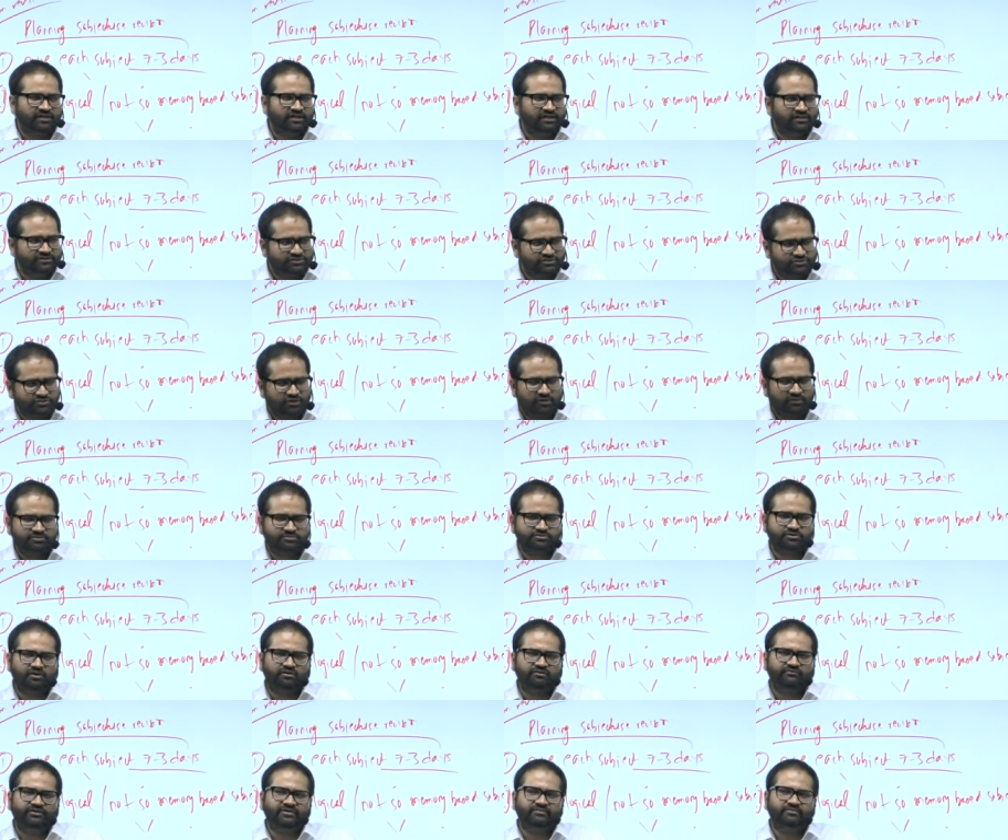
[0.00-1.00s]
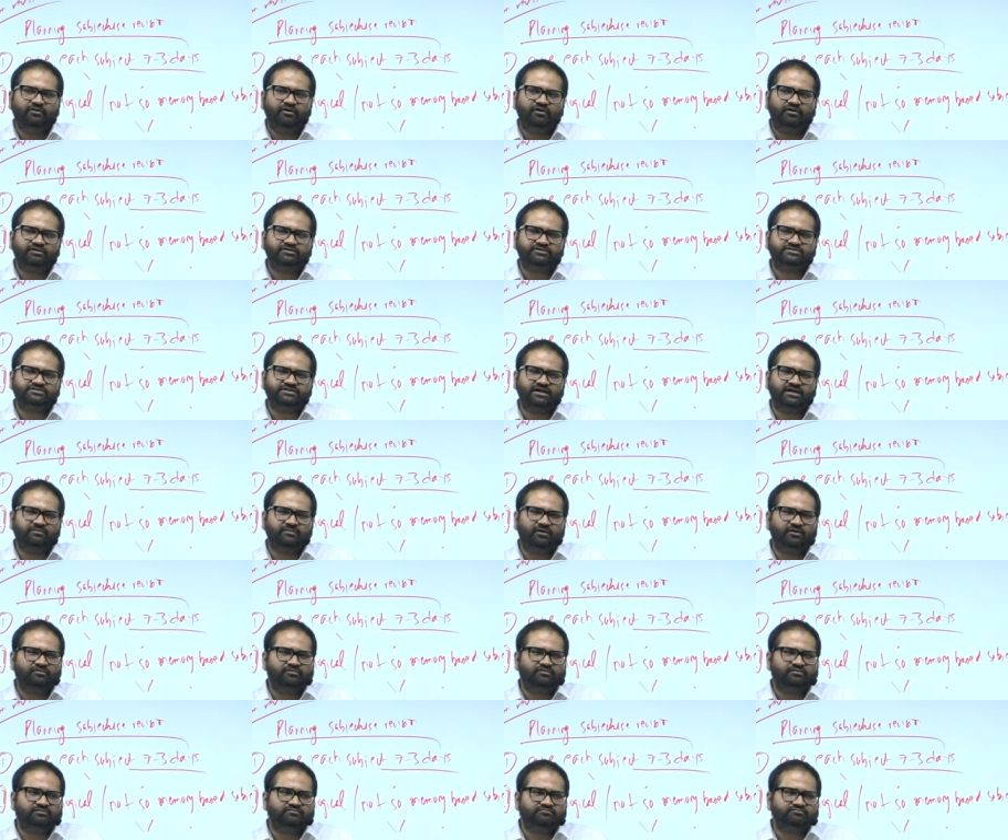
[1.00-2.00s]
stop solving mocks
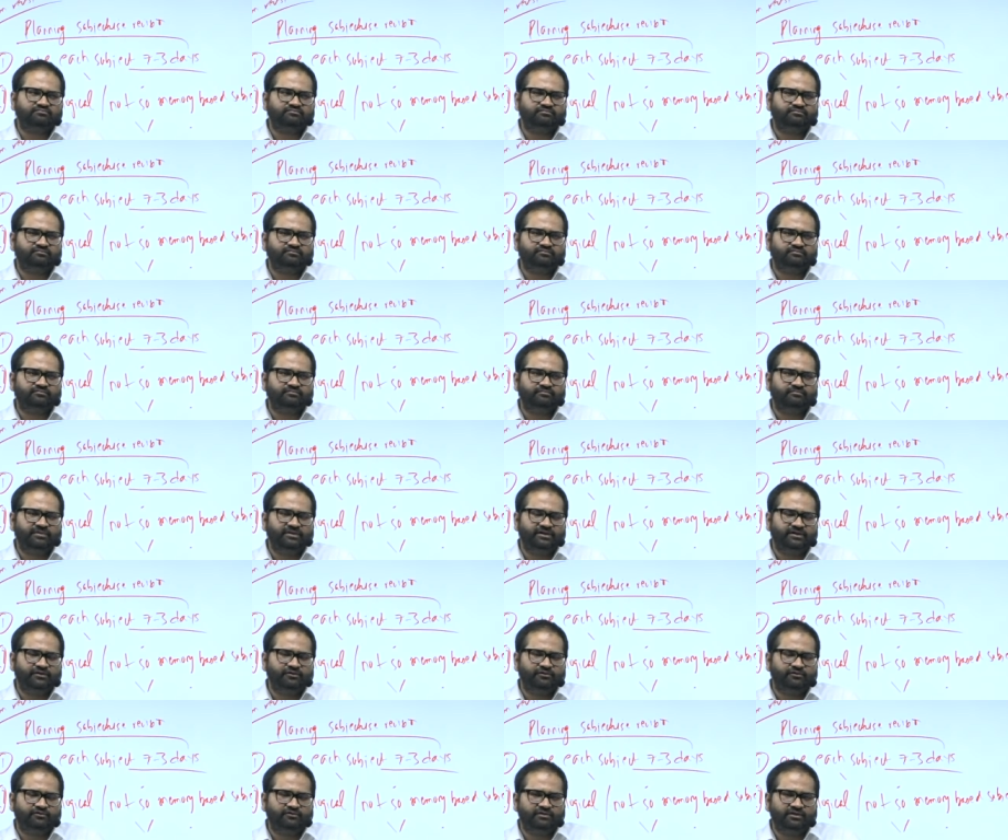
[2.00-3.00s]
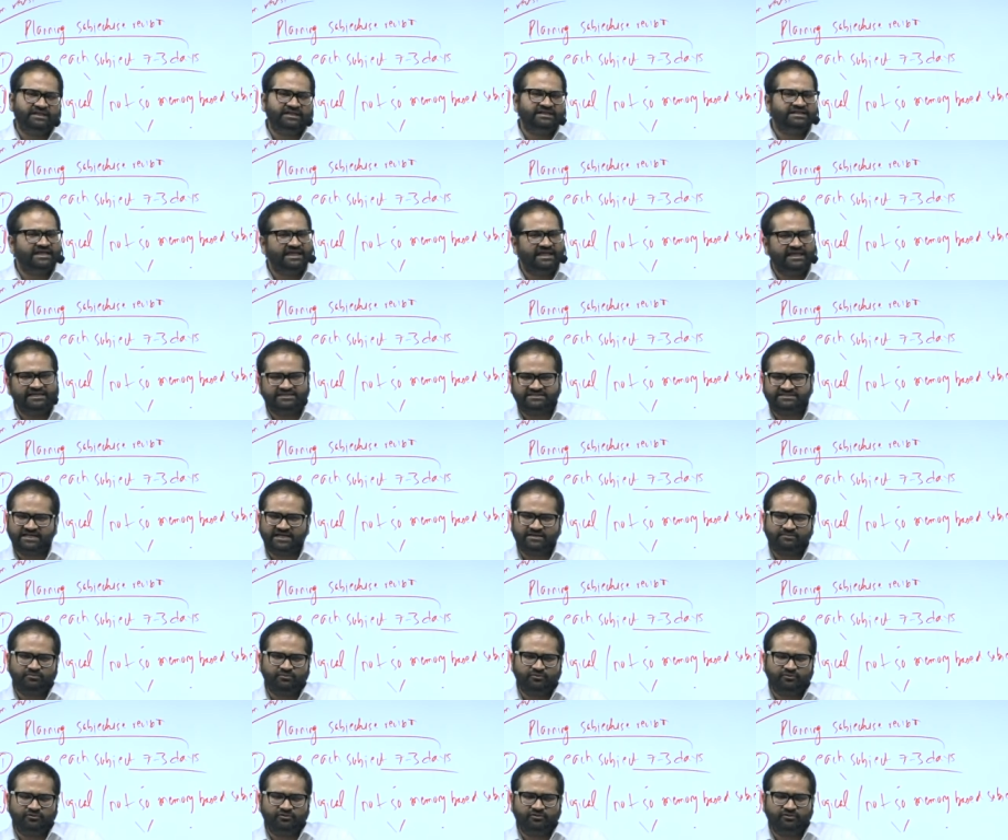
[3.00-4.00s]
about, you know, in the exam
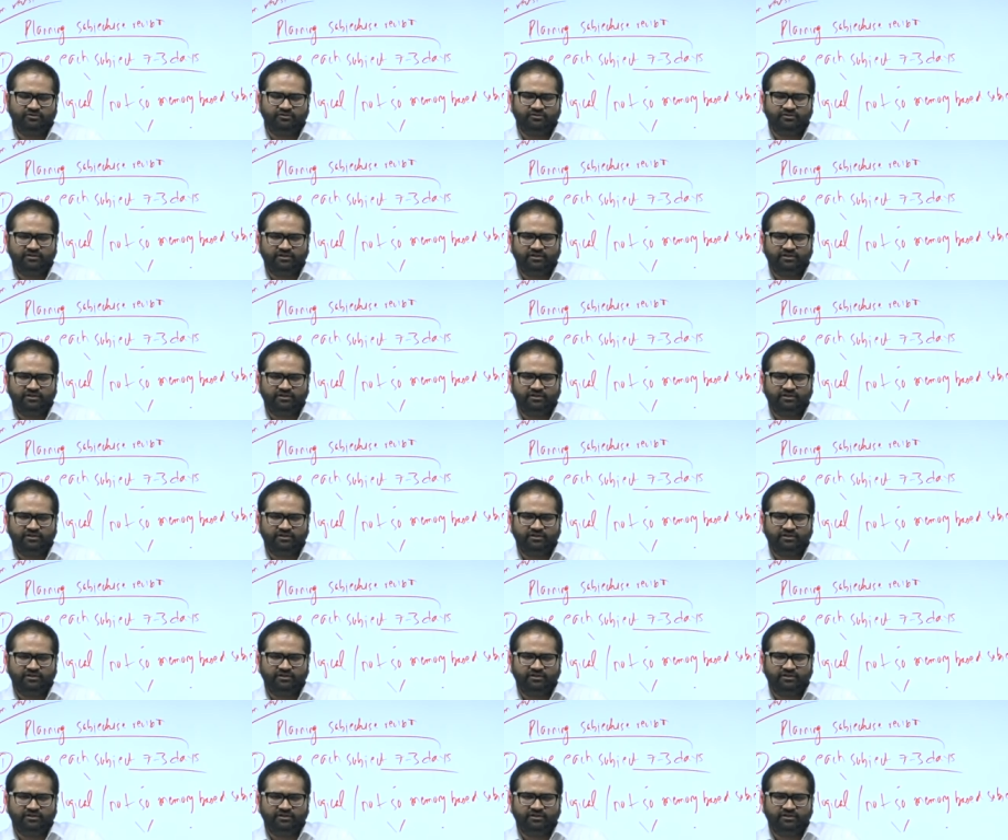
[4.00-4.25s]
mode.